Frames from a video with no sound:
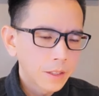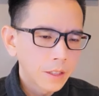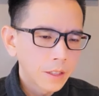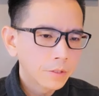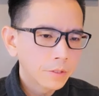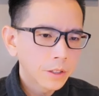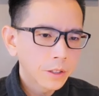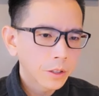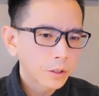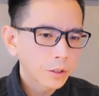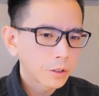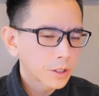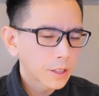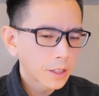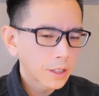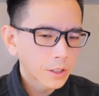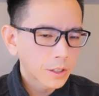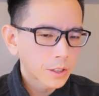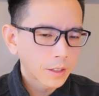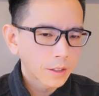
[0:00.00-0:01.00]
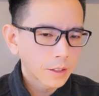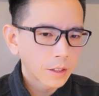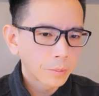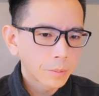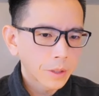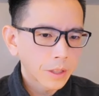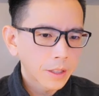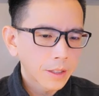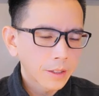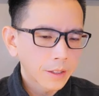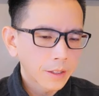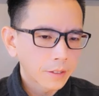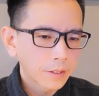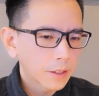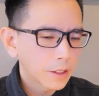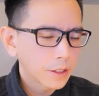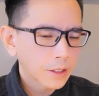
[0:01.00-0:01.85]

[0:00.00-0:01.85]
Even though, as I said in the beginning,